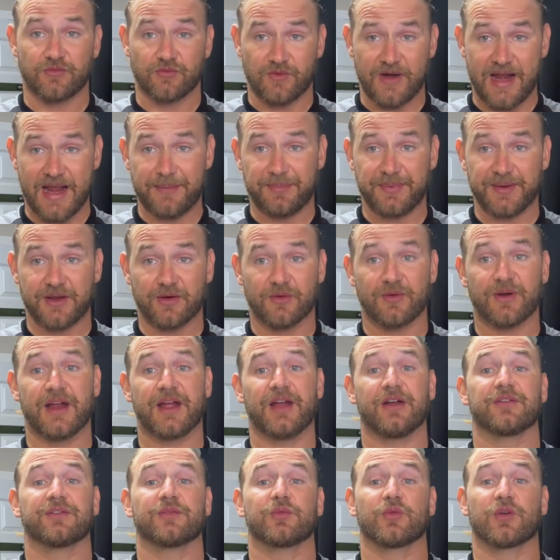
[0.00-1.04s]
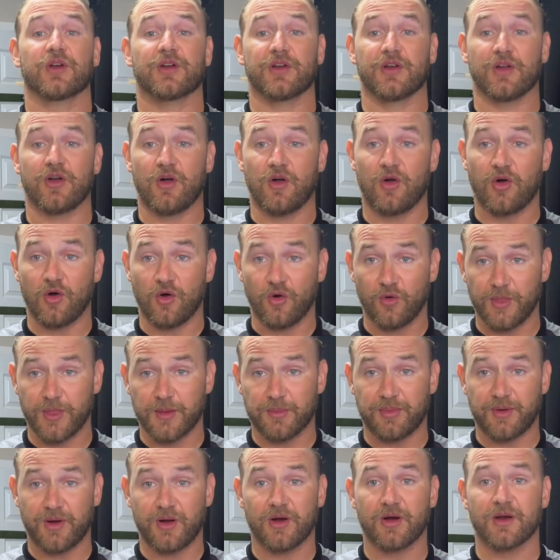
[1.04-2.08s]
wrapping around. We're gonna hold the
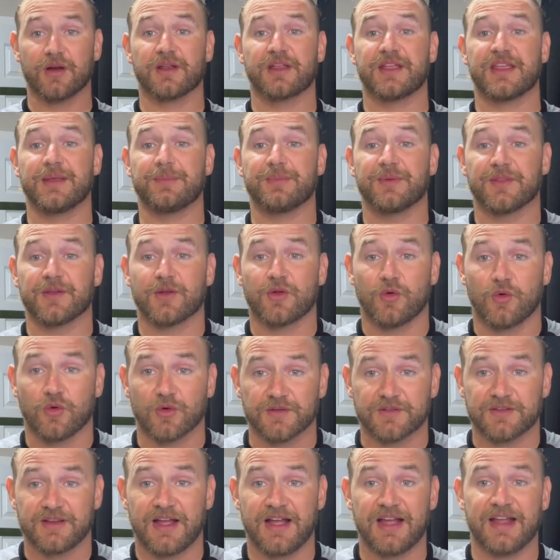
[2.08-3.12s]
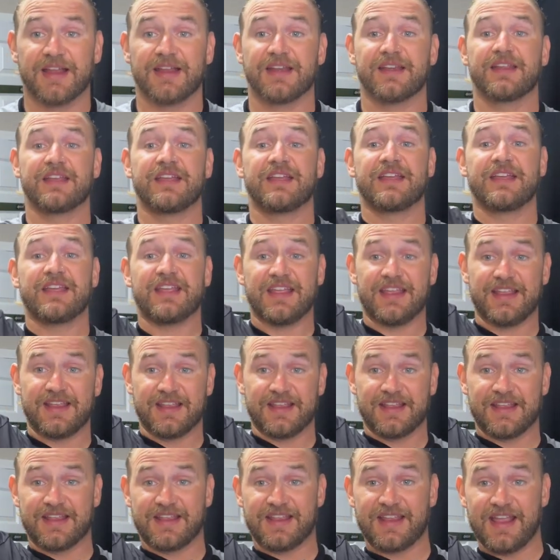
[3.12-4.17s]
bar, keeping the core tight,
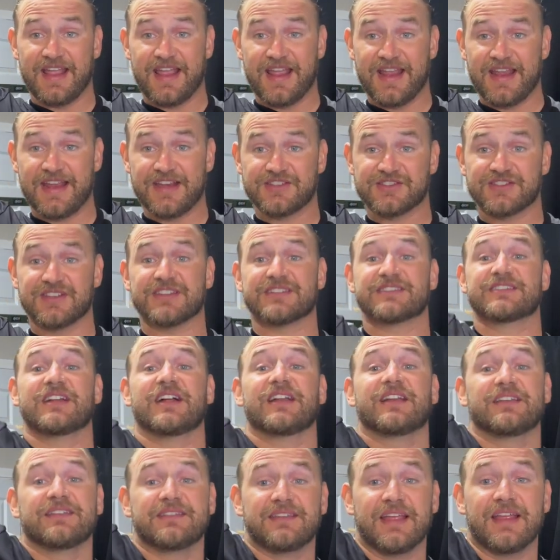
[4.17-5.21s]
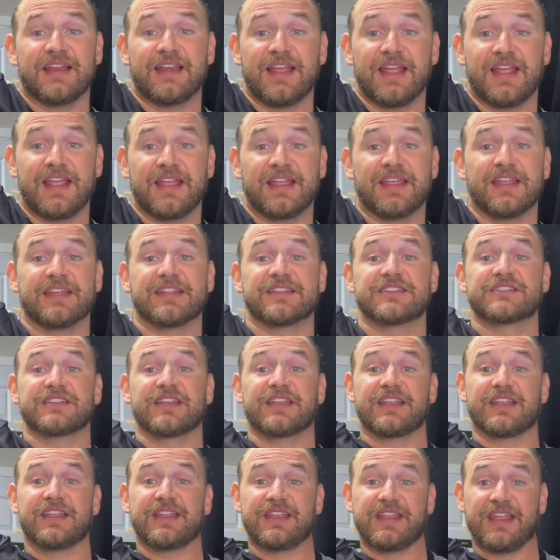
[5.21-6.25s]
engaged. It's not a dead hang, it's
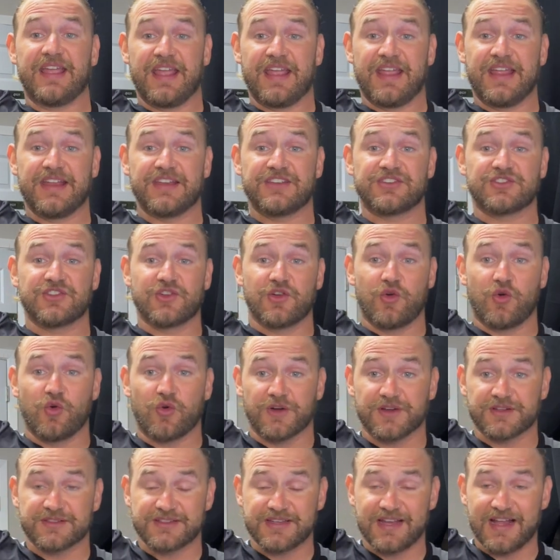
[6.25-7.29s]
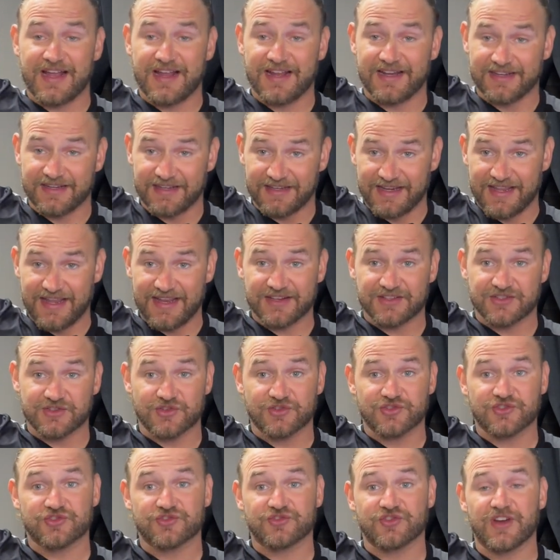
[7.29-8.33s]
engaged, core is tight, legs are
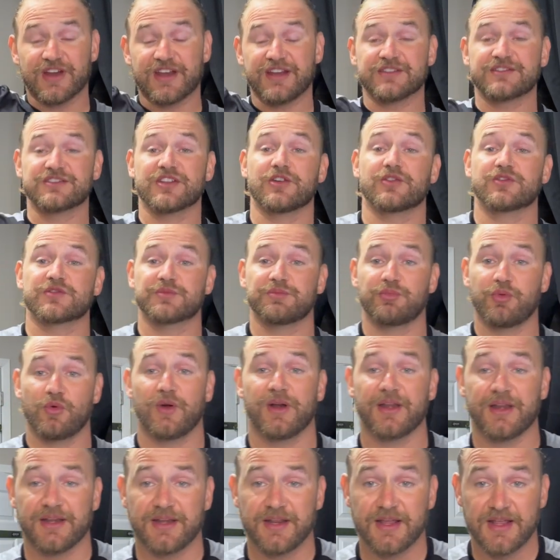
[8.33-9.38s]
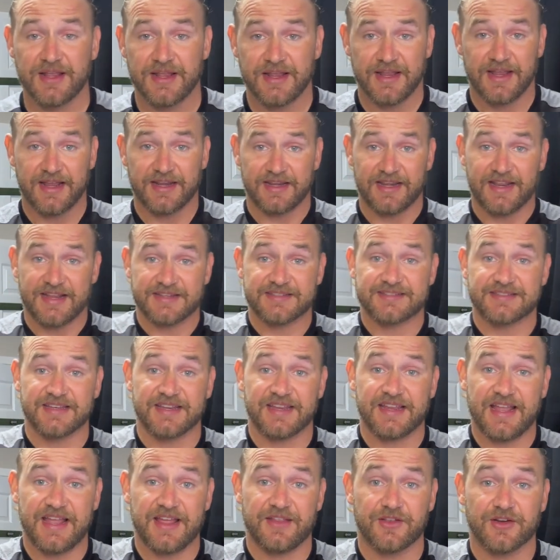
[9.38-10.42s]
straight, toes pointed, and legs
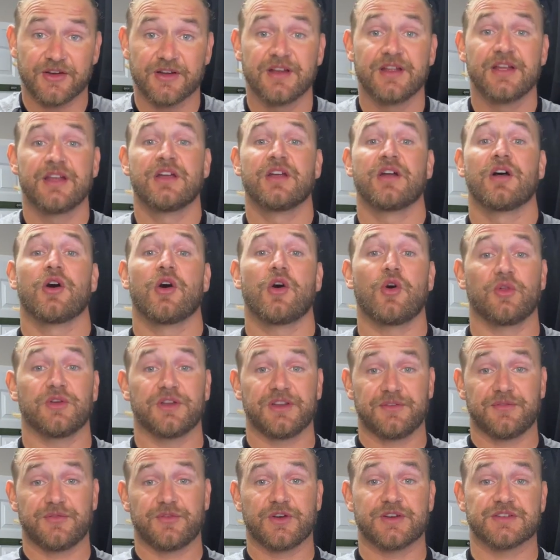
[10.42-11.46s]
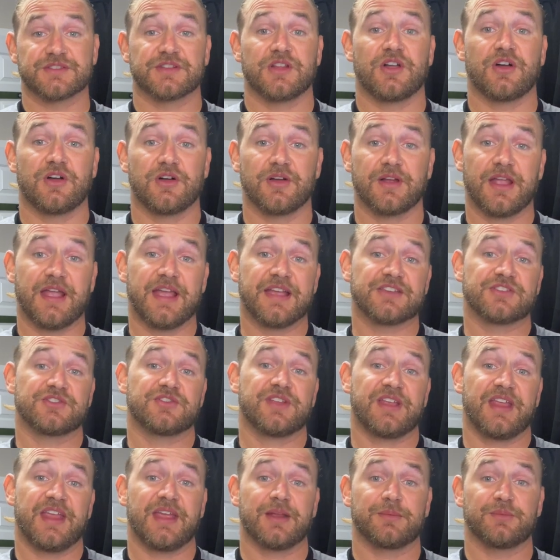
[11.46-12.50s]
together, holding for as long as
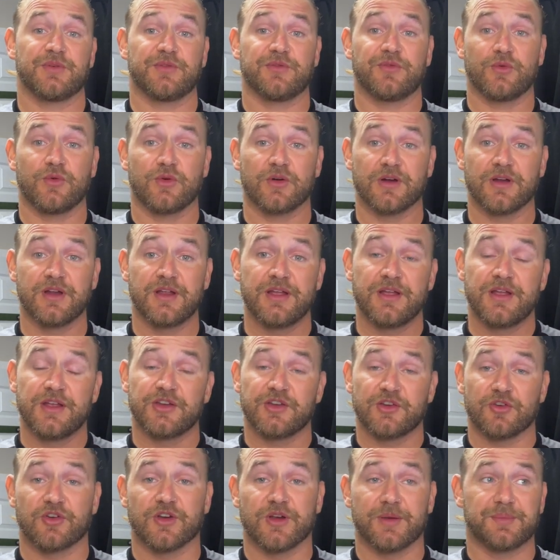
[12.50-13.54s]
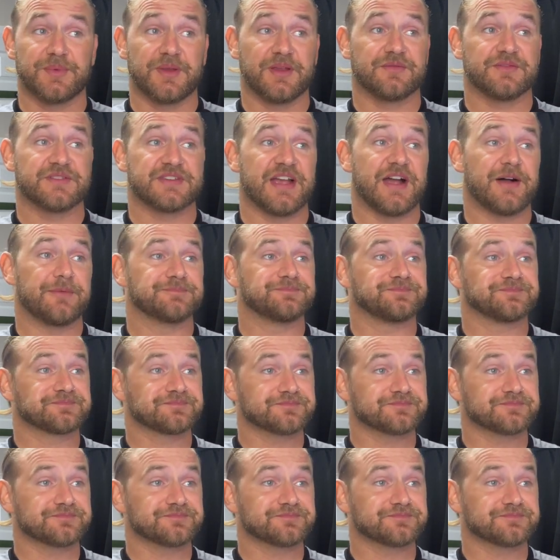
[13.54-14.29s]
you can before your grip gives out.